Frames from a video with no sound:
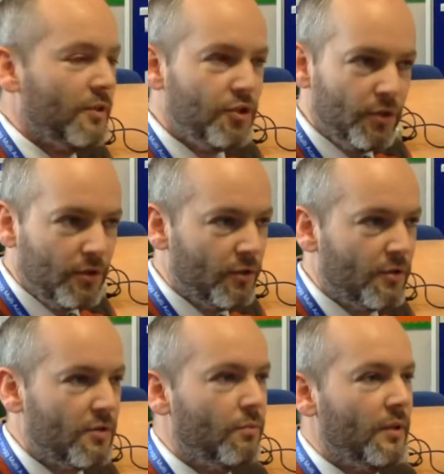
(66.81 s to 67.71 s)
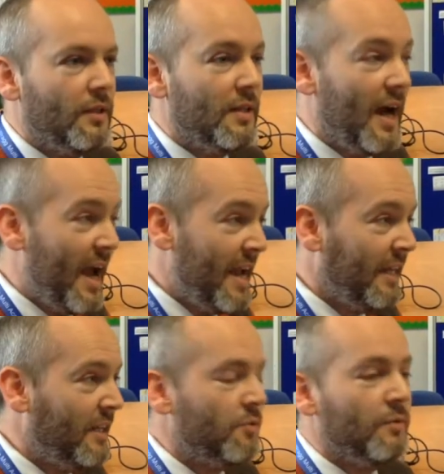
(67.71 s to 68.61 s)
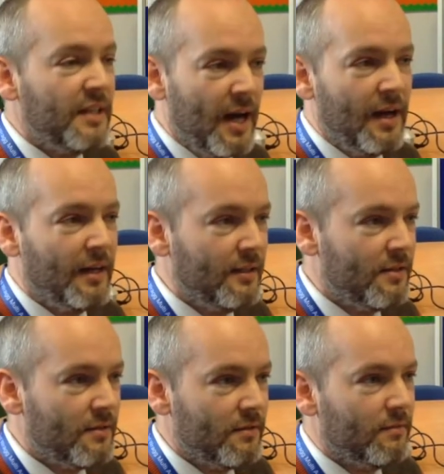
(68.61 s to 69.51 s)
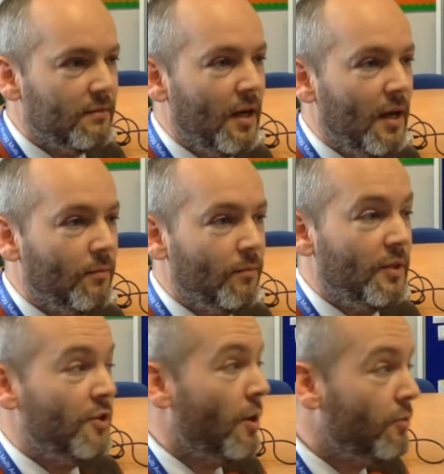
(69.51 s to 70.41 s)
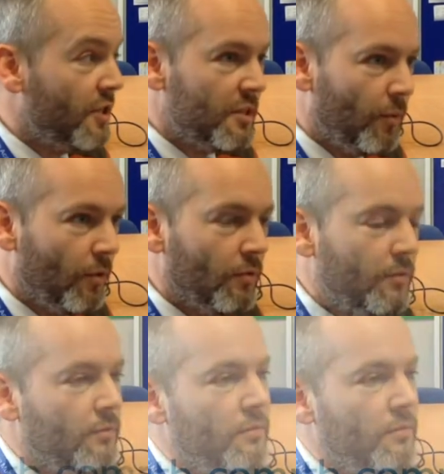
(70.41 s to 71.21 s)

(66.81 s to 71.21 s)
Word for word: with shortcuts, with aids, with guides, um, with a notice board.